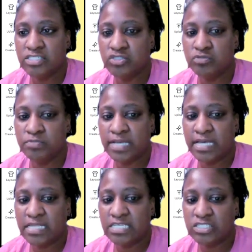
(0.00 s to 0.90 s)
and let's
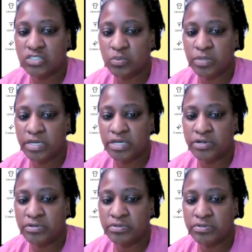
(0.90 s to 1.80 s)
duplicate that
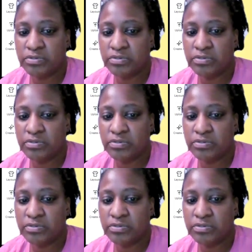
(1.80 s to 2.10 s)
square.